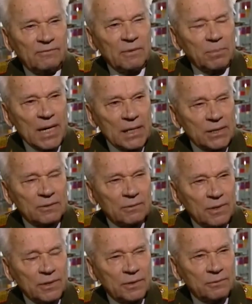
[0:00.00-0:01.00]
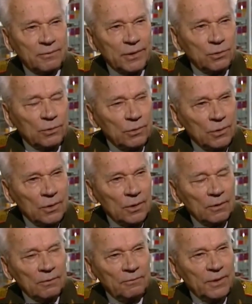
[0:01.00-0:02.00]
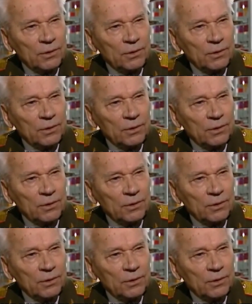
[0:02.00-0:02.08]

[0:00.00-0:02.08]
was always a patriot to Soviet